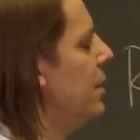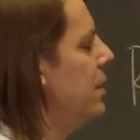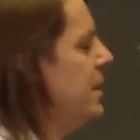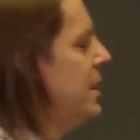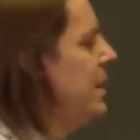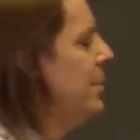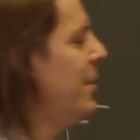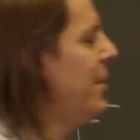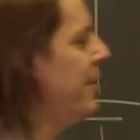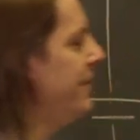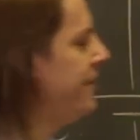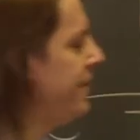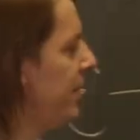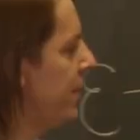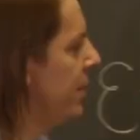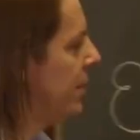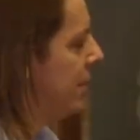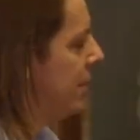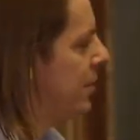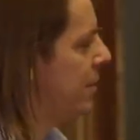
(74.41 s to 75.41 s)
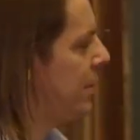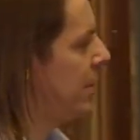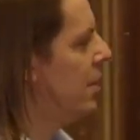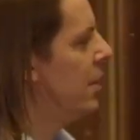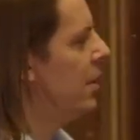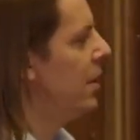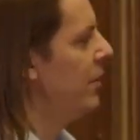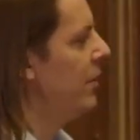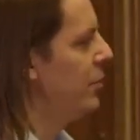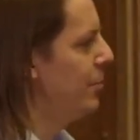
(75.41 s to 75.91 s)
EMF
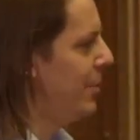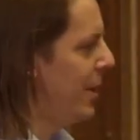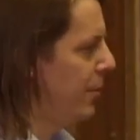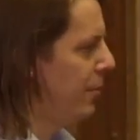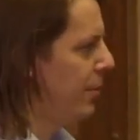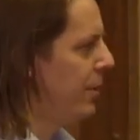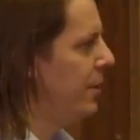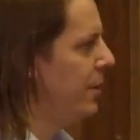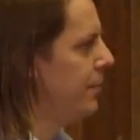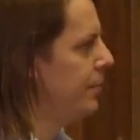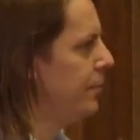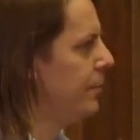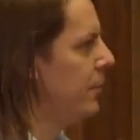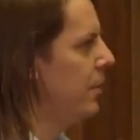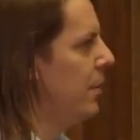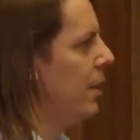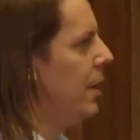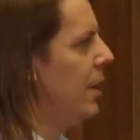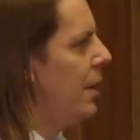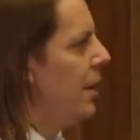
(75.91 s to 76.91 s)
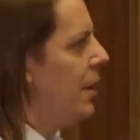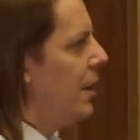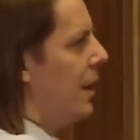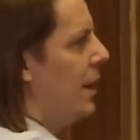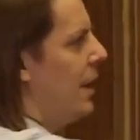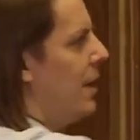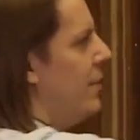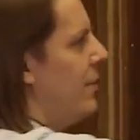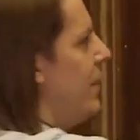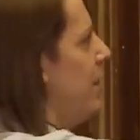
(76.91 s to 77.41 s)
of the battery.
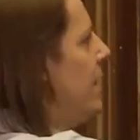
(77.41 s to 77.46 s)
And